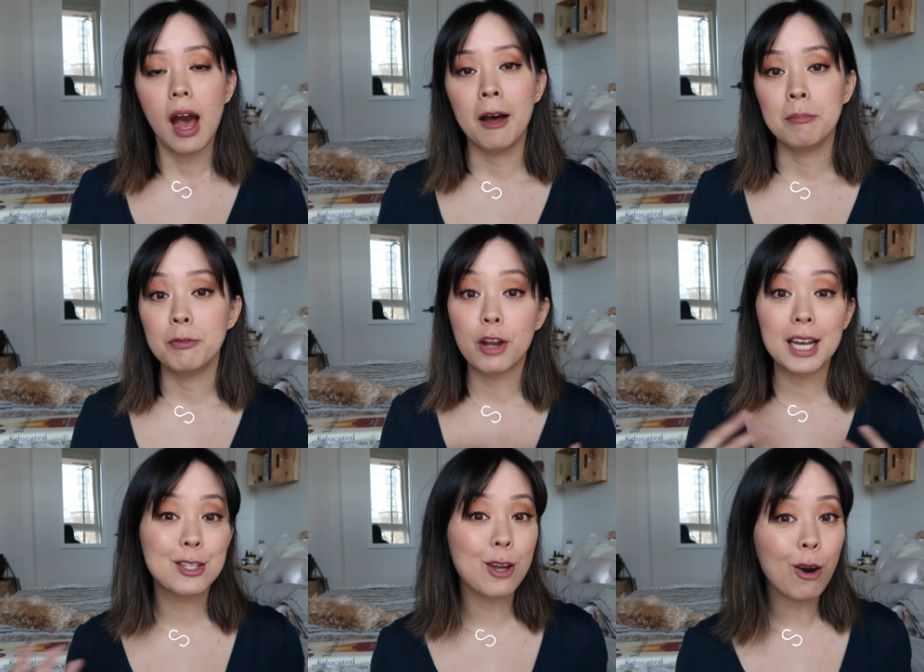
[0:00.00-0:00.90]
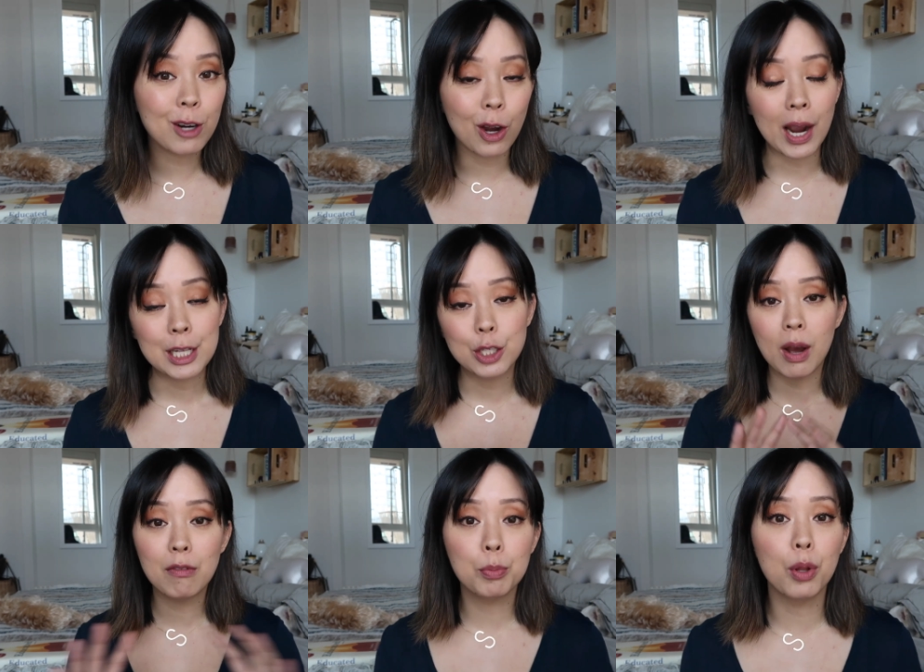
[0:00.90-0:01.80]
If you guys don't know, I do
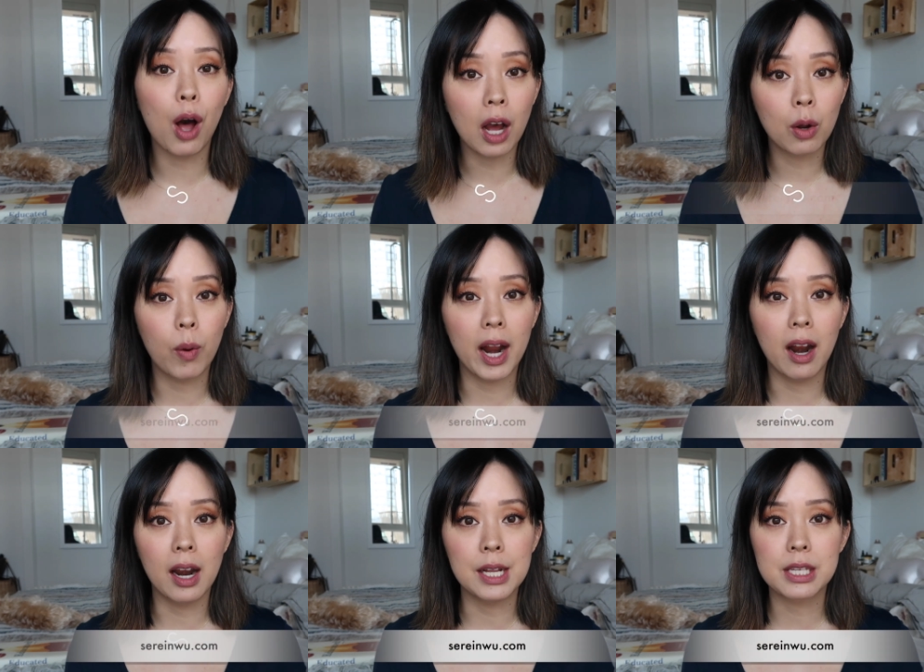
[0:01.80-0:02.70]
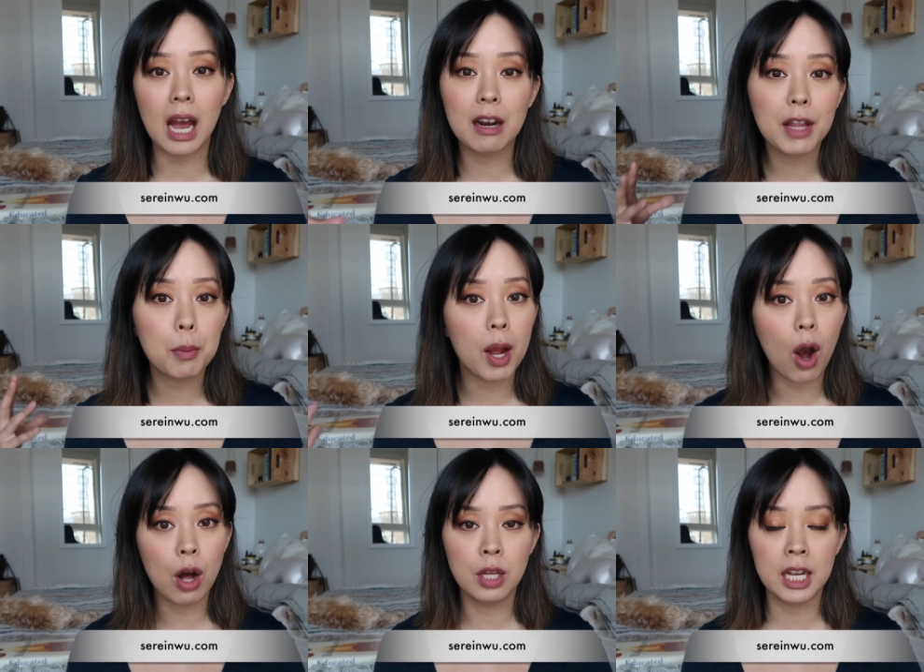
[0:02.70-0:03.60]
have a blog where it's kind of like
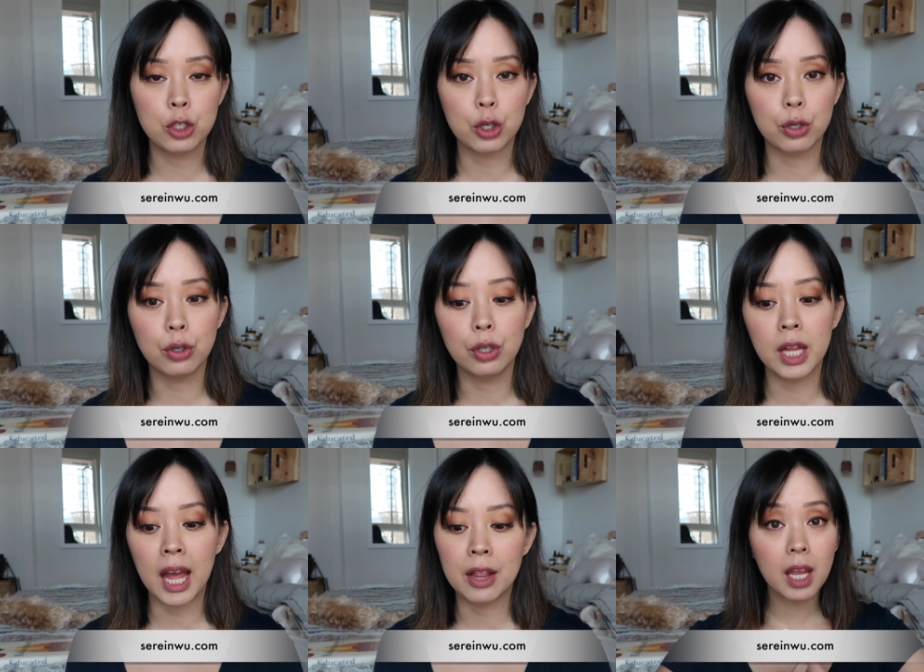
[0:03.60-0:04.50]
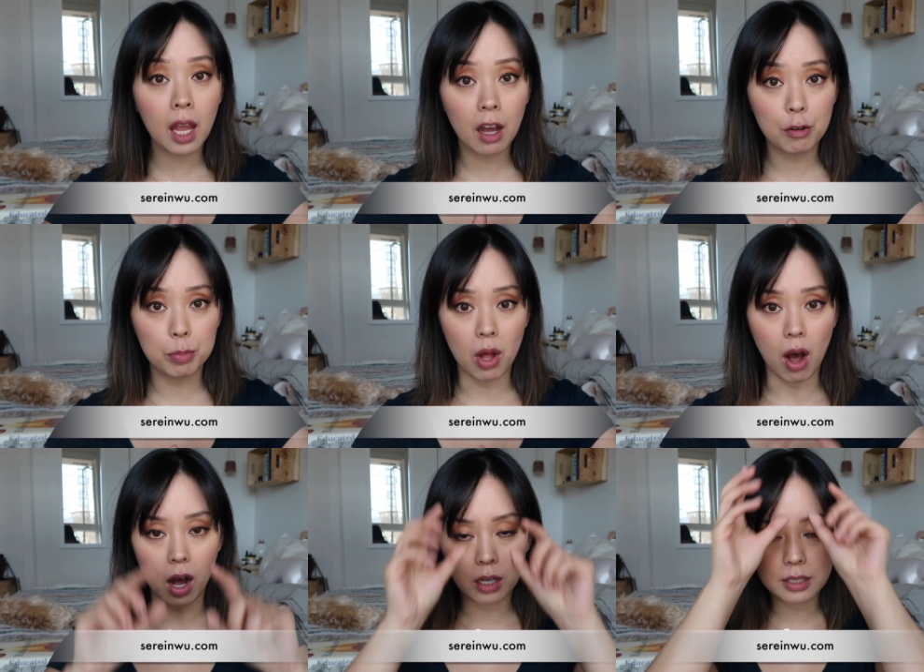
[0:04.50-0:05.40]
my online journal. And speaking of
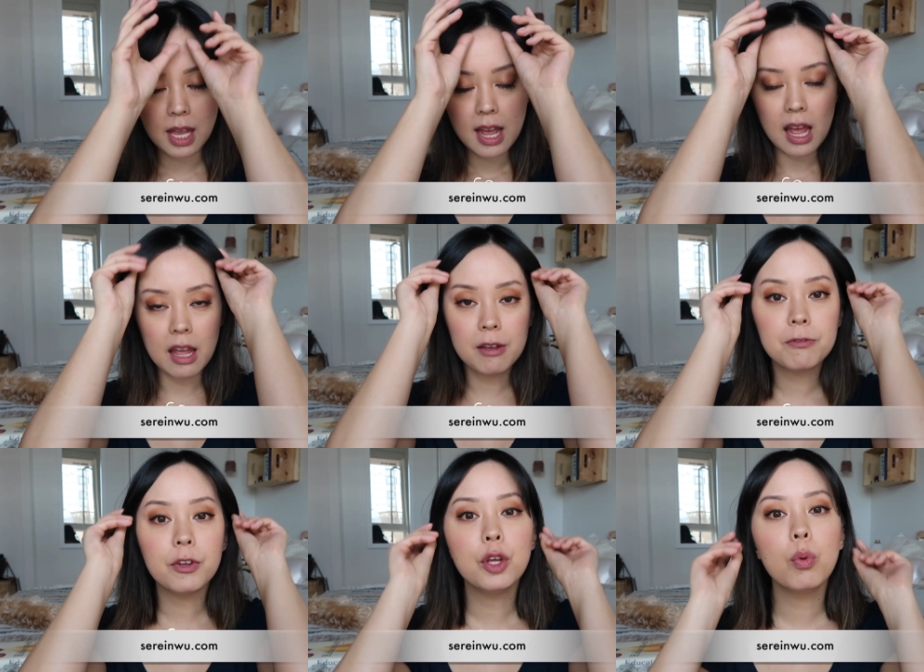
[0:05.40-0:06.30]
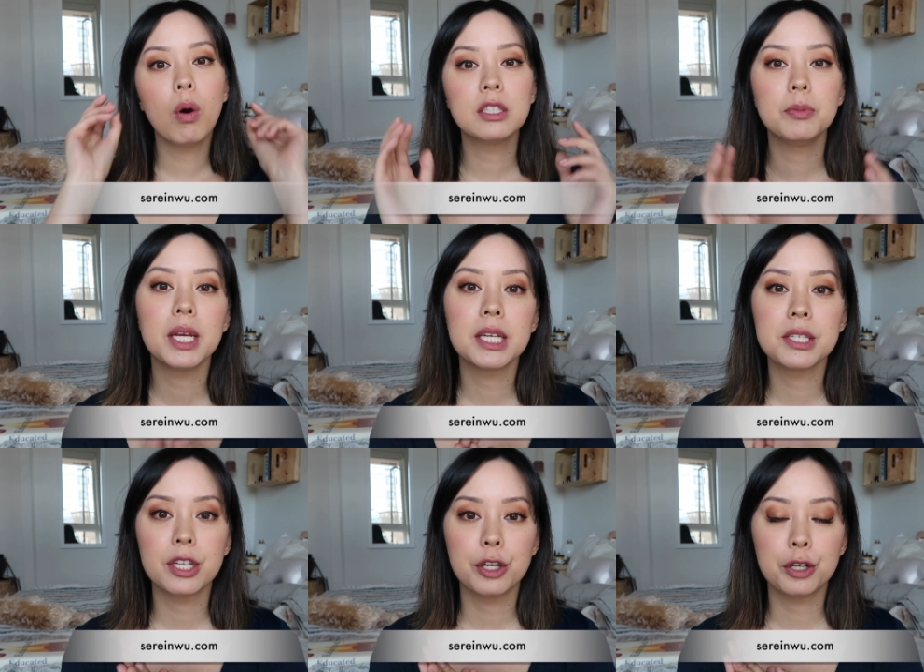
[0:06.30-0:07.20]
blogs, if you want to be
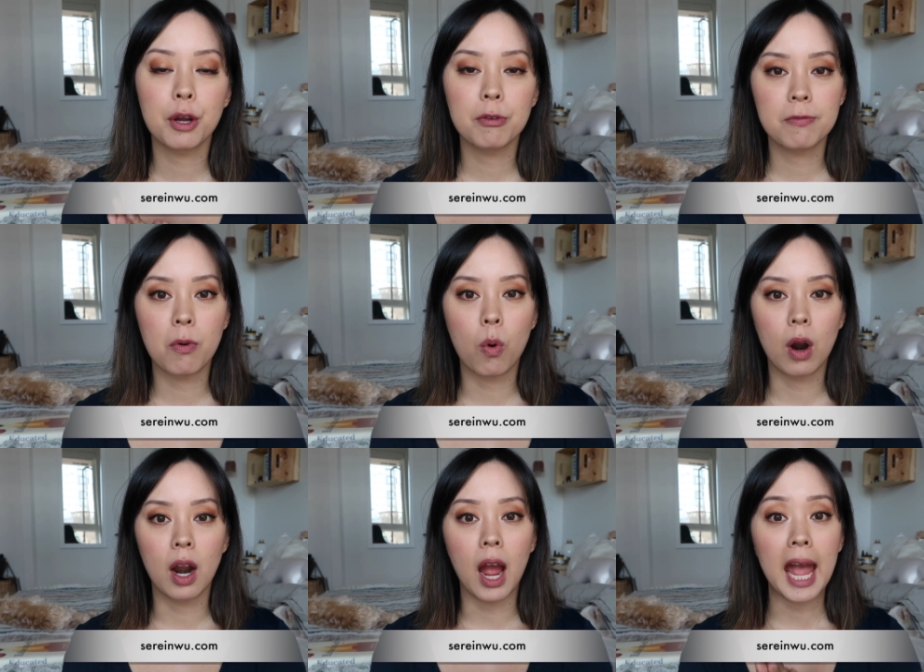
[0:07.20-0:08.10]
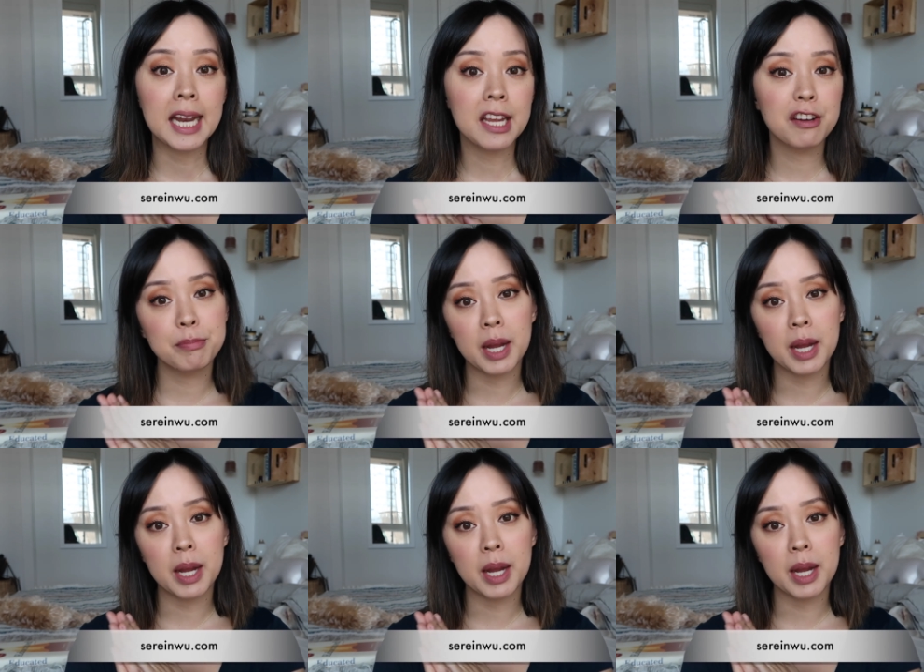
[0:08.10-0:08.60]
considered for any of